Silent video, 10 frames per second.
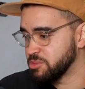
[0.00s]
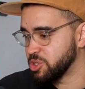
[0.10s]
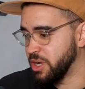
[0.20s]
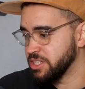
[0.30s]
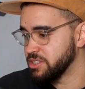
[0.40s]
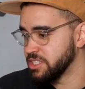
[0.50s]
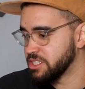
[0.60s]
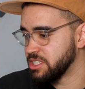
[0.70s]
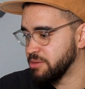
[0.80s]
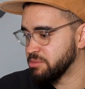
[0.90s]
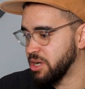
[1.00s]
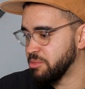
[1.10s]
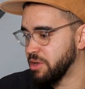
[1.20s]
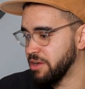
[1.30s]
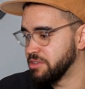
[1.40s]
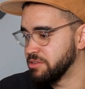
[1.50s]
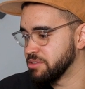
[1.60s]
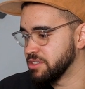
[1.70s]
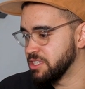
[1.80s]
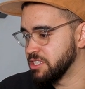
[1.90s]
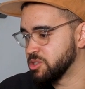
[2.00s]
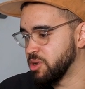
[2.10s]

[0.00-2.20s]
So as you can see up top, we have different things.